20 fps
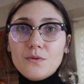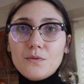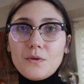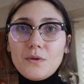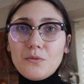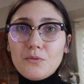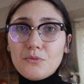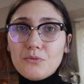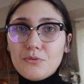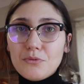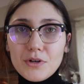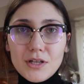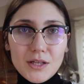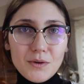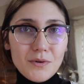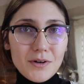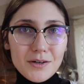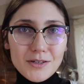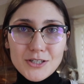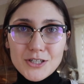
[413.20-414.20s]
We really
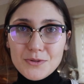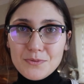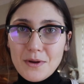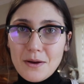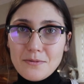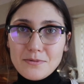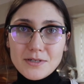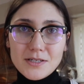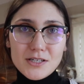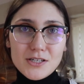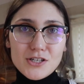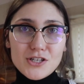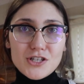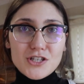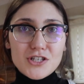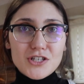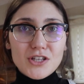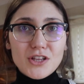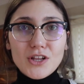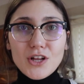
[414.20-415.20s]
want to just be able to
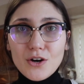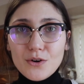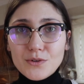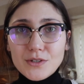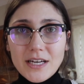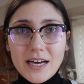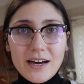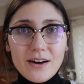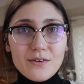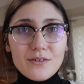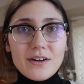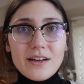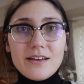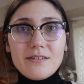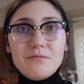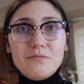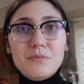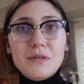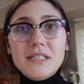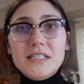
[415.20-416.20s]
slow down
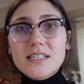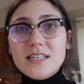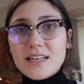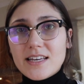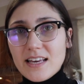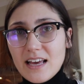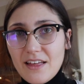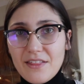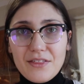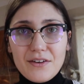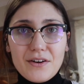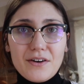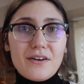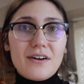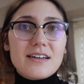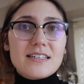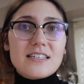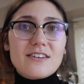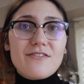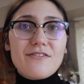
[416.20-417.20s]
and be together
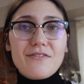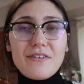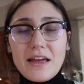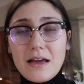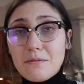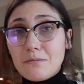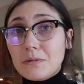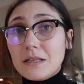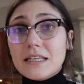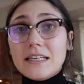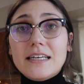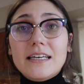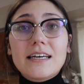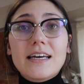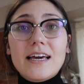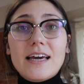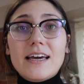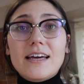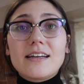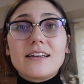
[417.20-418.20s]
as a family.
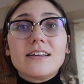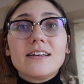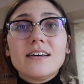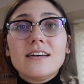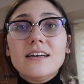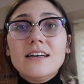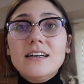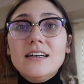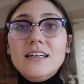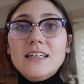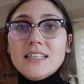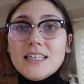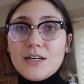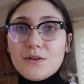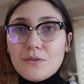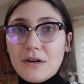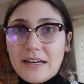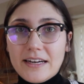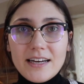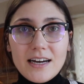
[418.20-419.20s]
And like
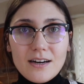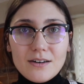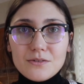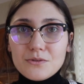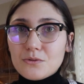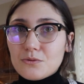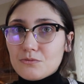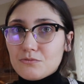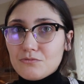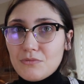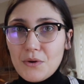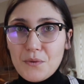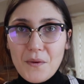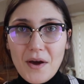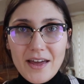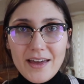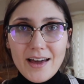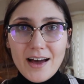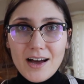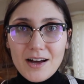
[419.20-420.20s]
right now, we
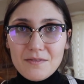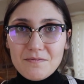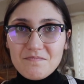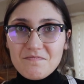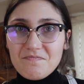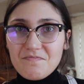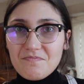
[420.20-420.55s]
wake up,